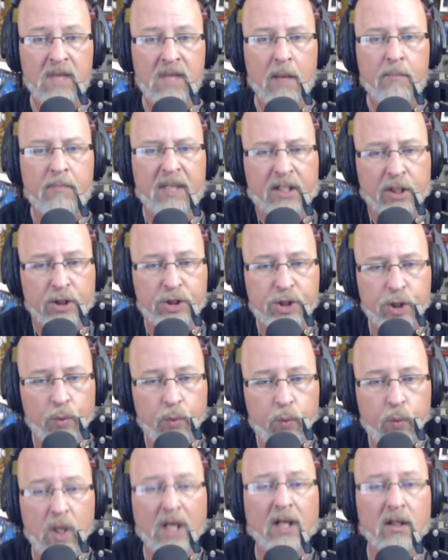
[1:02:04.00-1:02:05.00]
because you
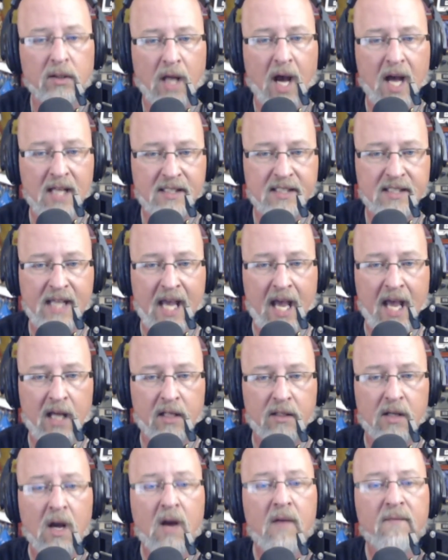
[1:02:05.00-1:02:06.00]
will not
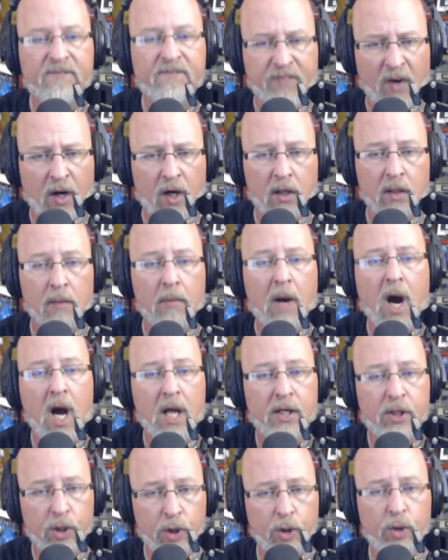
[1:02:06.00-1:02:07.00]
stand firm
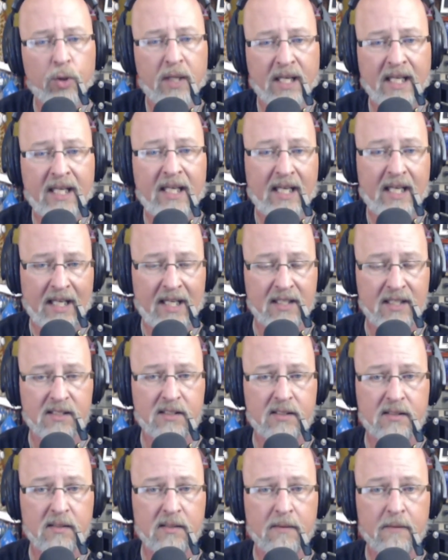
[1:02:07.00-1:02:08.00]
on who he
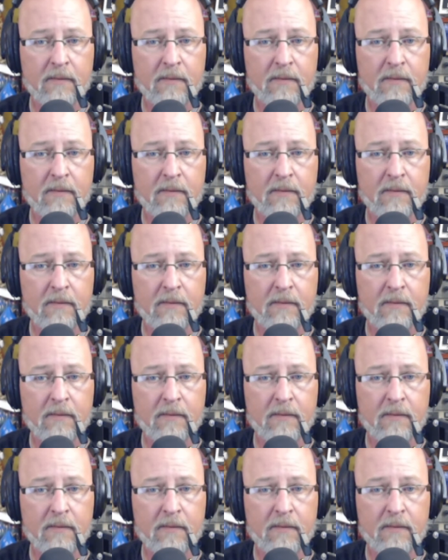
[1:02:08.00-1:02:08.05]
is.